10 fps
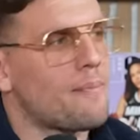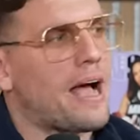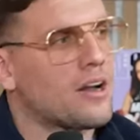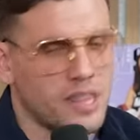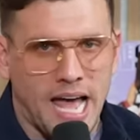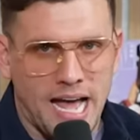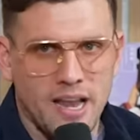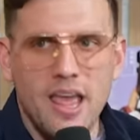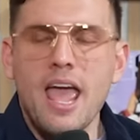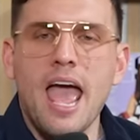about
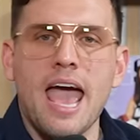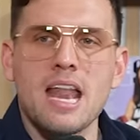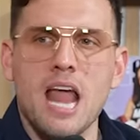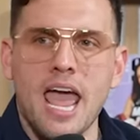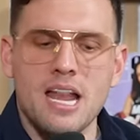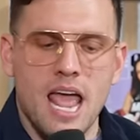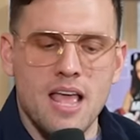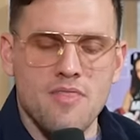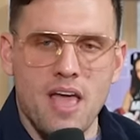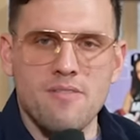that and and
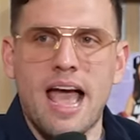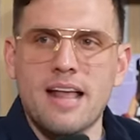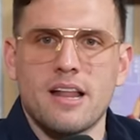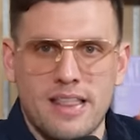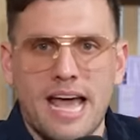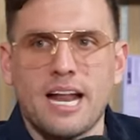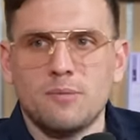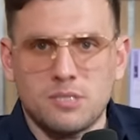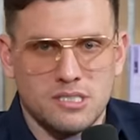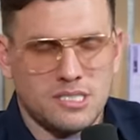and and that that
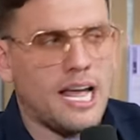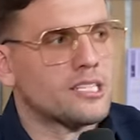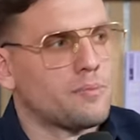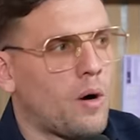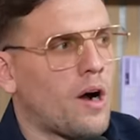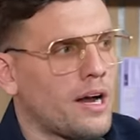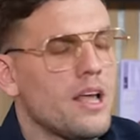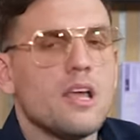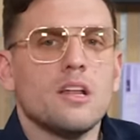helps the sex part